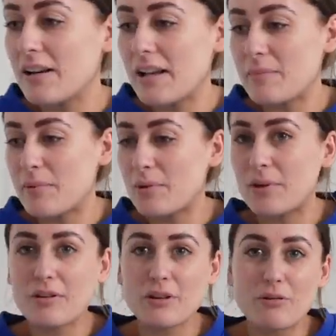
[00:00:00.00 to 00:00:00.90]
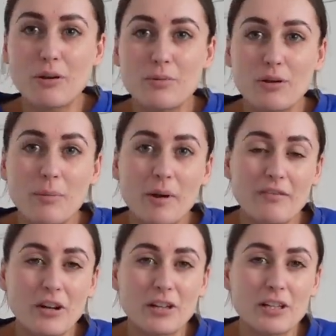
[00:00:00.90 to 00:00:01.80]
let me put on the crop top. I've
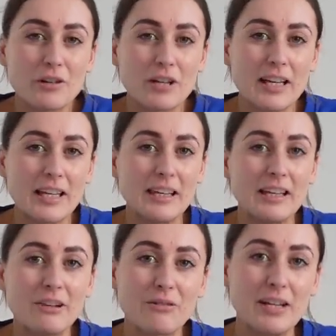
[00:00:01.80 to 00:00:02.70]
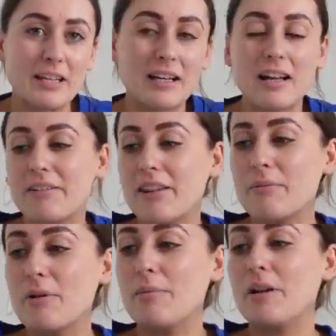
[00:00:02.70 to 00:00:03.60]
only got it in the green color at the
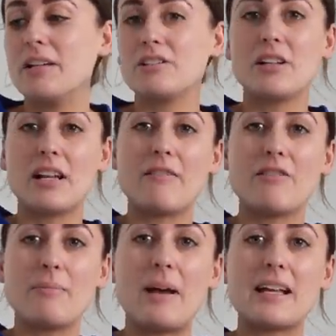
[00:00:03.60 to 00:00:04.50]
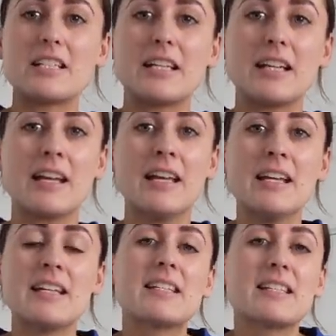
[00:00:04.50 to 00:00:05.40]
moment. I don't have the matching
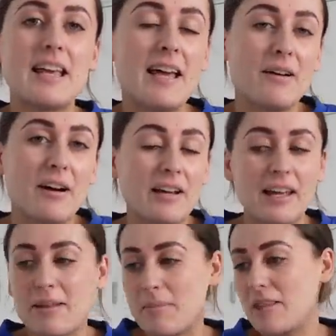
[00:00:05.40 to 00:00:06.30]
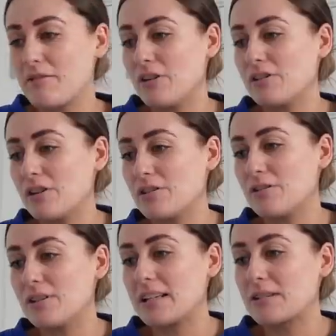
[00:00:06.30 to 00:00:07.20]
set. I'll get them at the photo
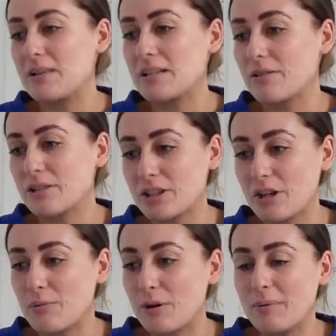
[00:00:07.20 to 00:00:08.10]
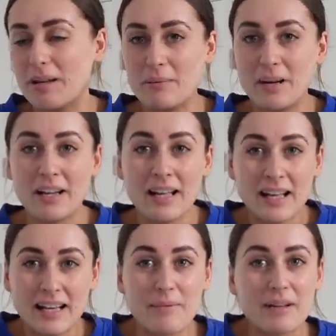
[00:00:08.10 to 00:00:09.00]
shoot next week, so I'll show you properly. But
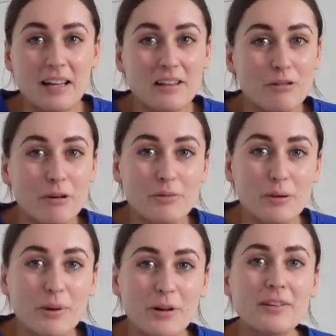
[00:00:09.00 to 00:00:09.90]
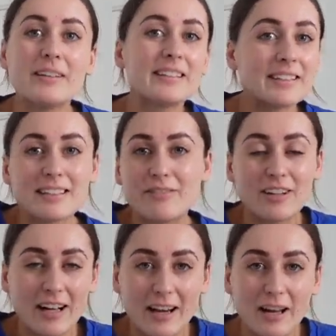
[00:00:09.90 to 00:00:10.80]
let me get the crop top on. It's in a
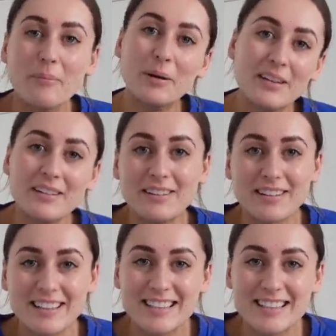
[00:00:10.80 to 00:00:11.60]
different color, but you can